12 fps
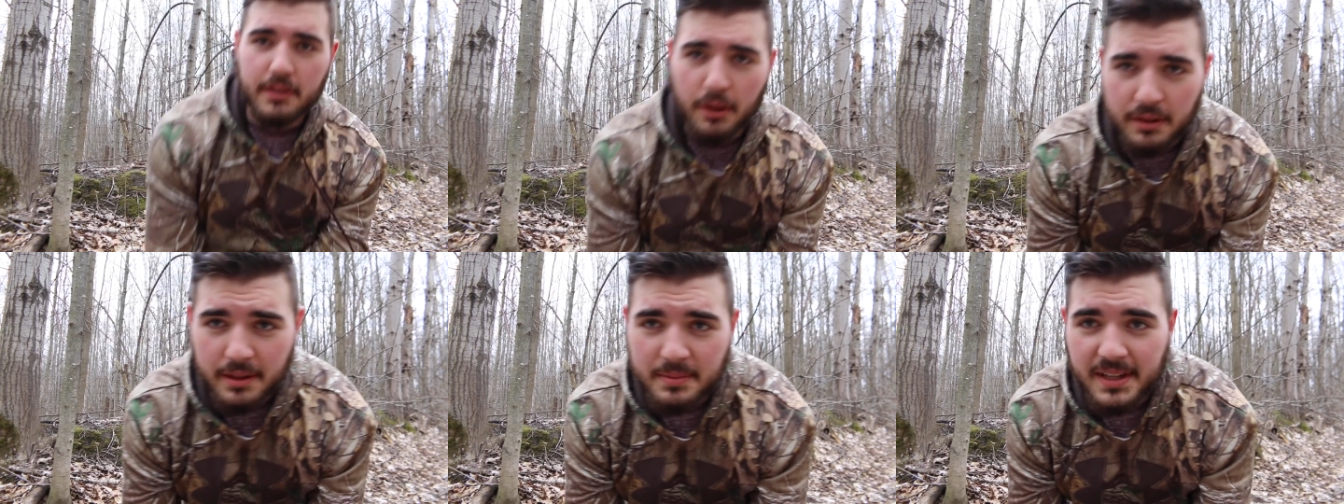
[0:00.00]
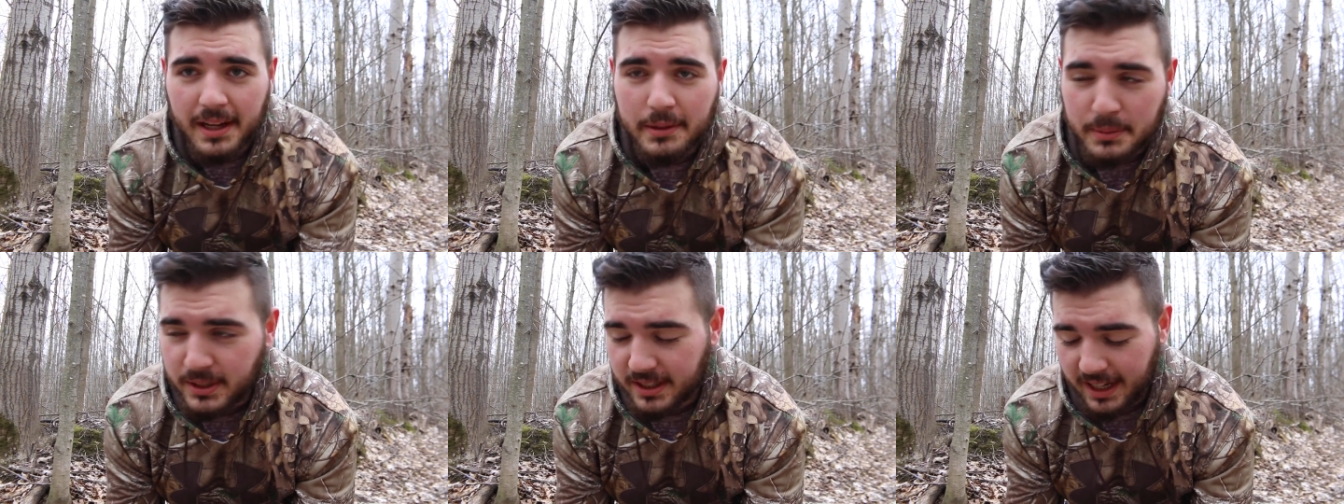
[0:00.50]
So
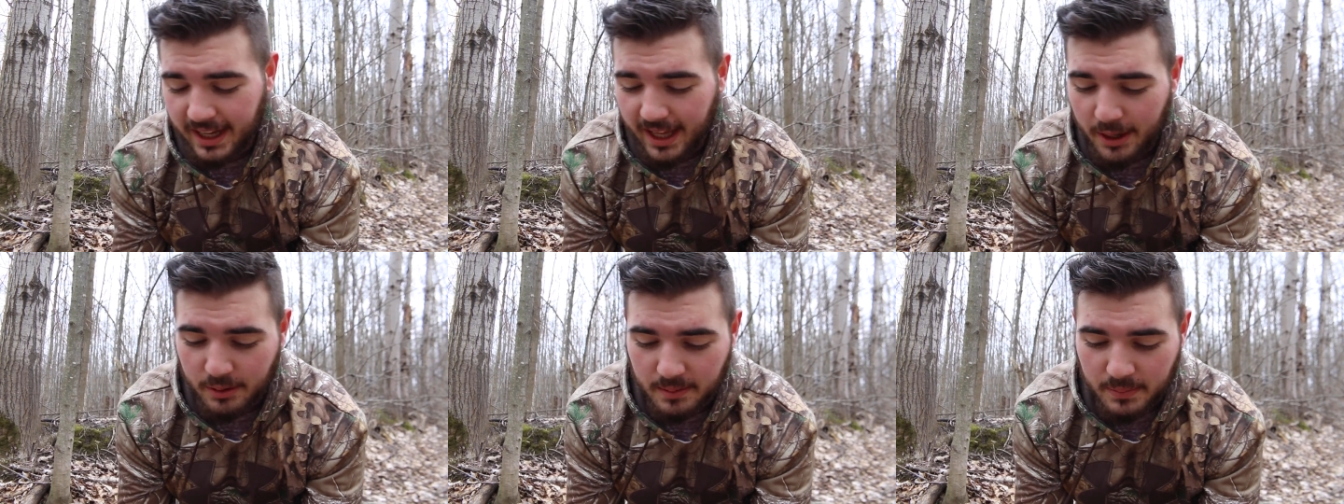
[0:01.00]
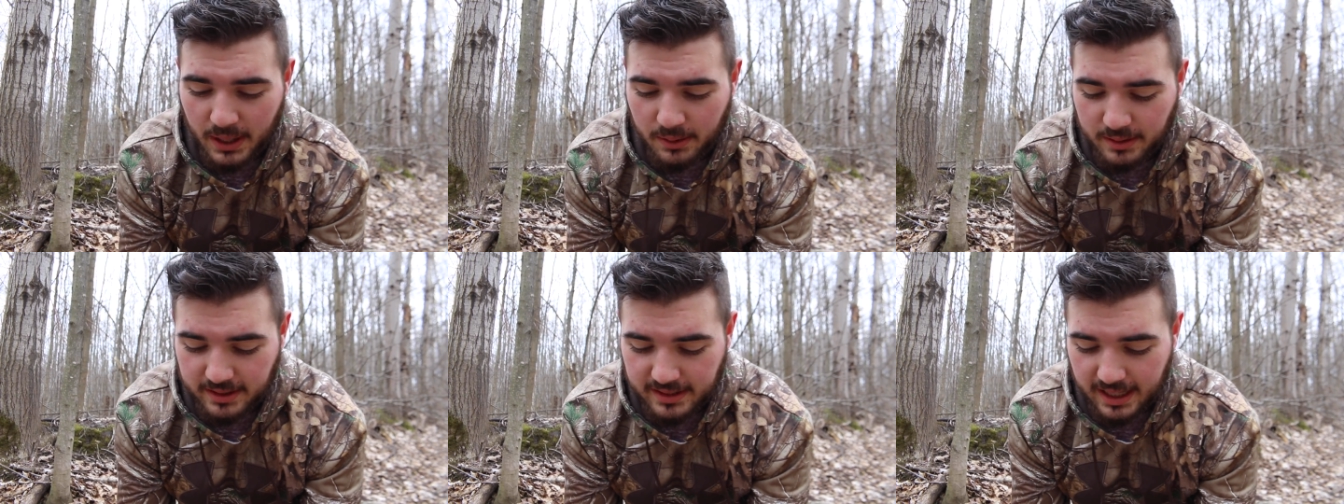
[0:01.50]
sometimes when you're out and
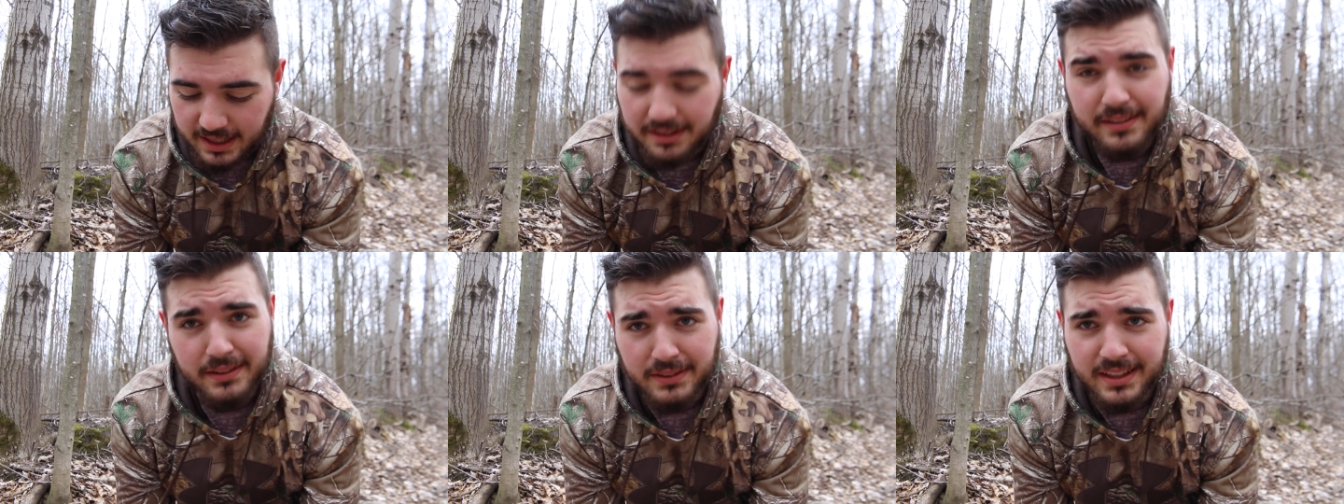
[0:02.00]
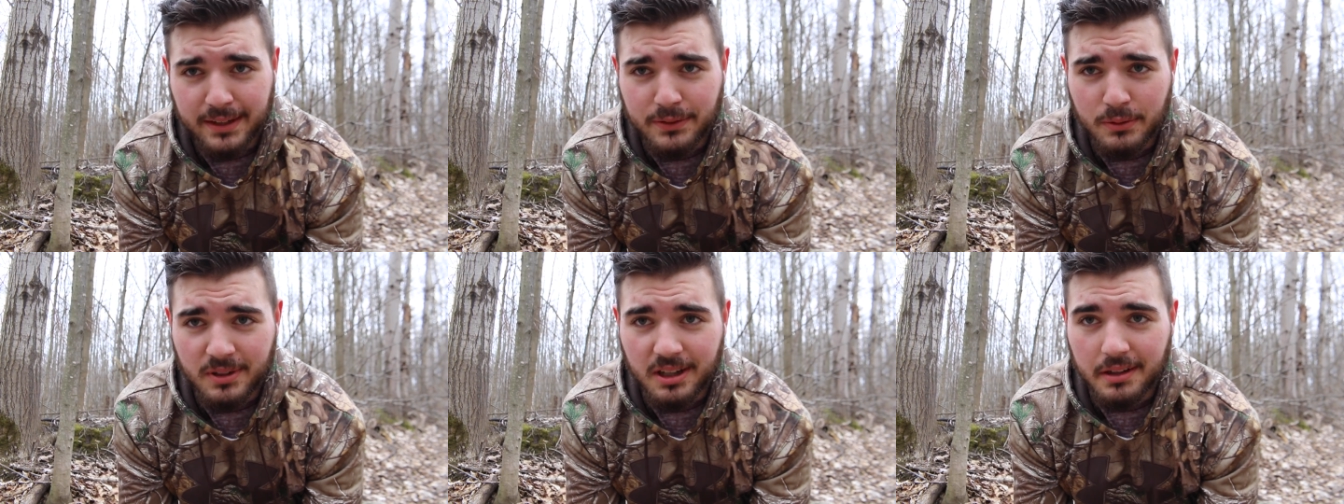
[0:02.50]
about, you still have to take
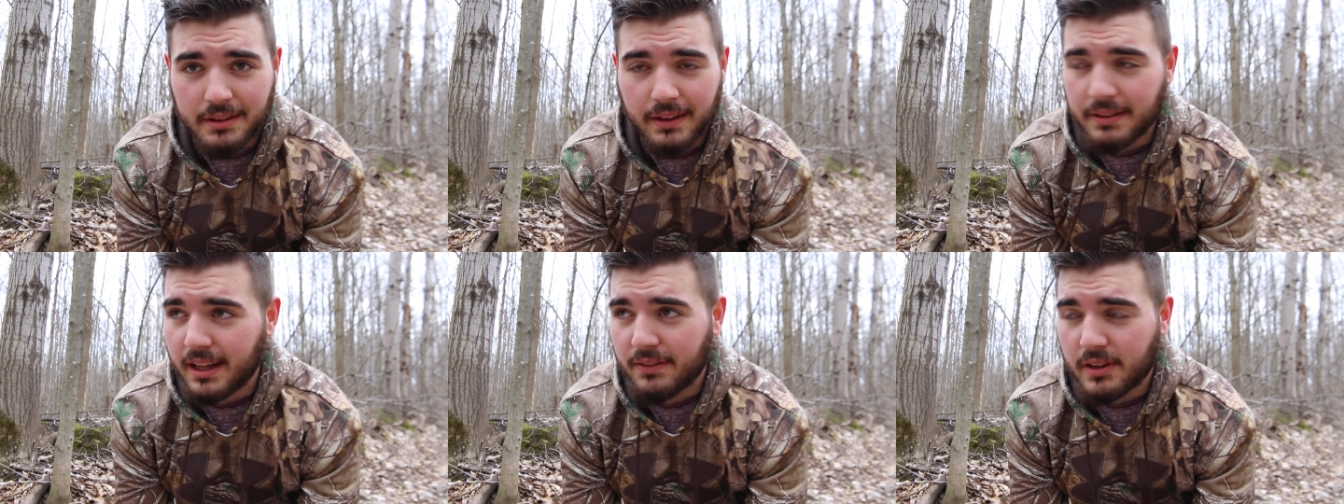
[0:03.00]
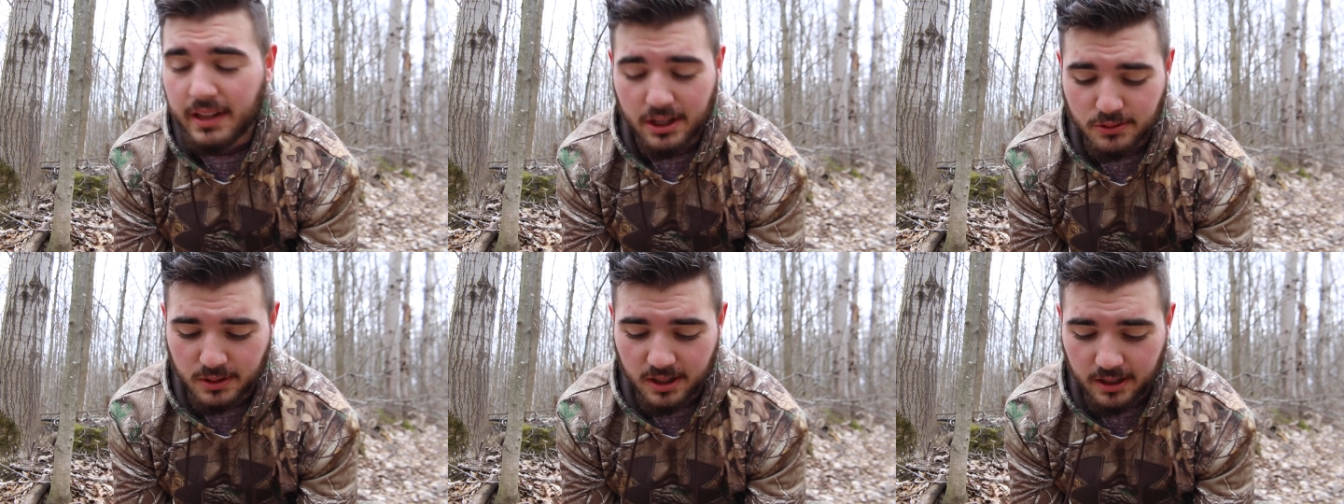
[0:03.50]
phone calls, as I have a
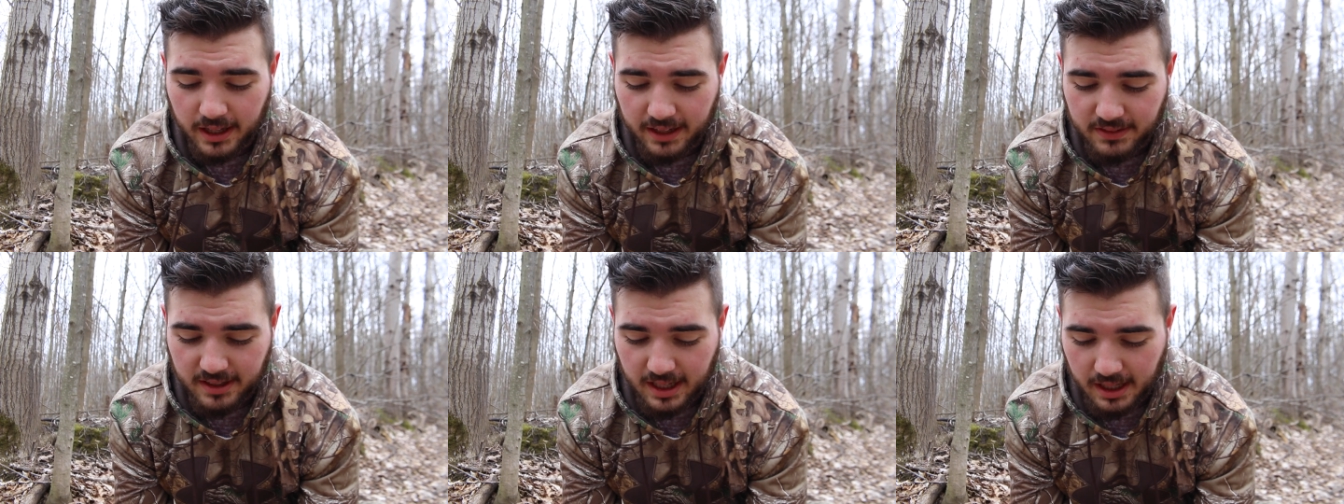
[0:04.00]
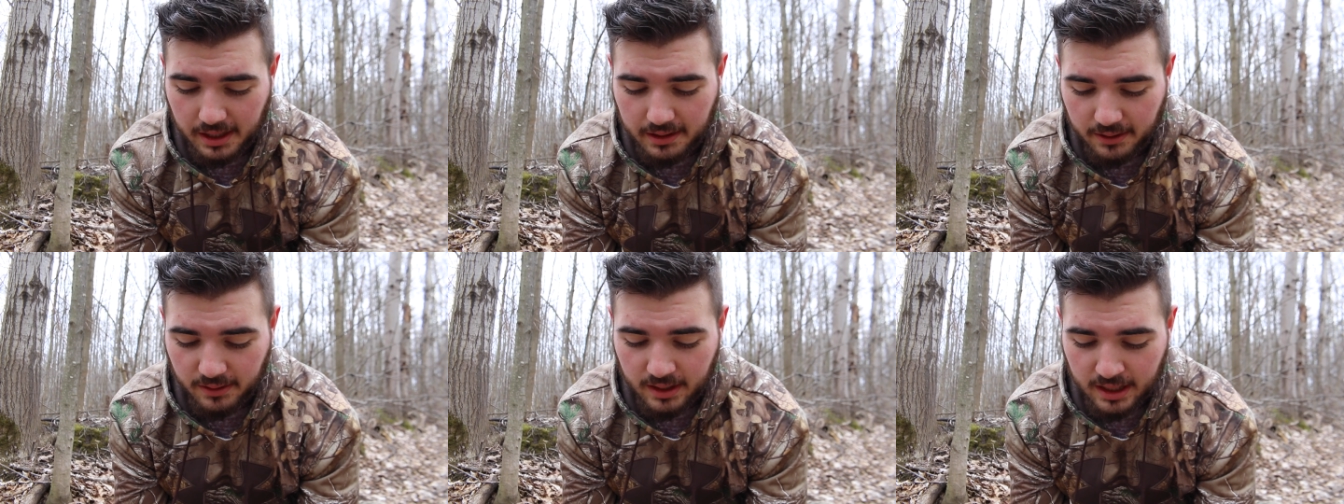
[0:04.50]
scheduled call I have to take,
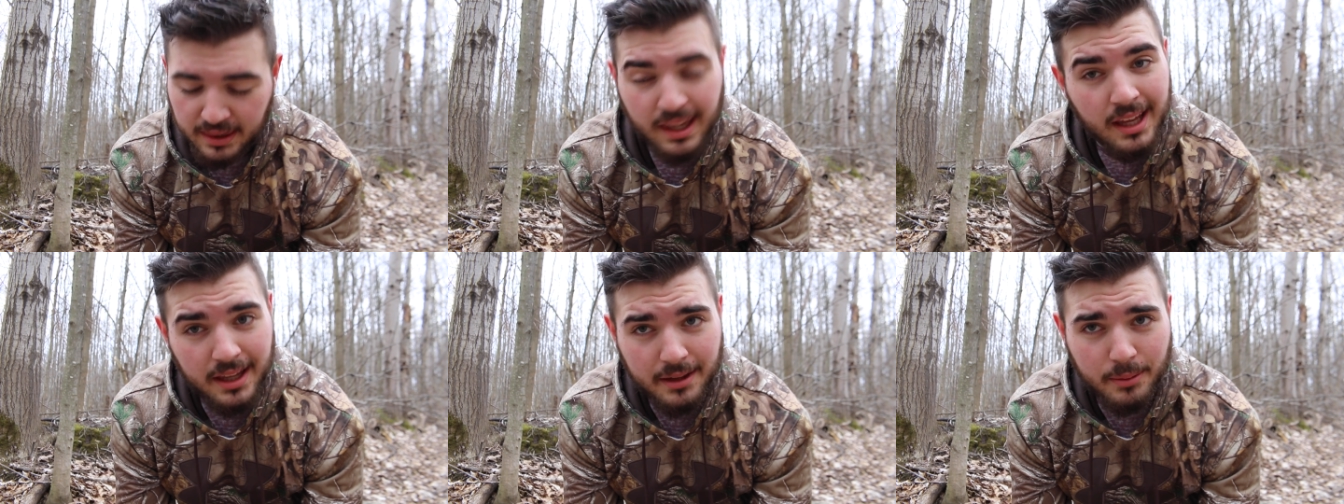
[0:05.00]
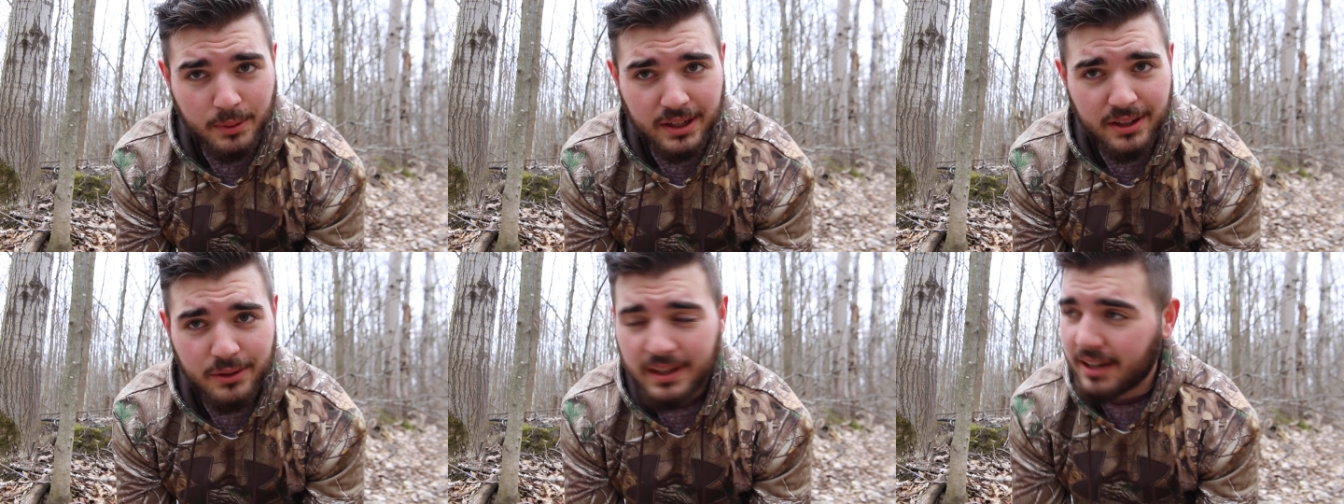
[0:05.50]
so that's what we're gonna do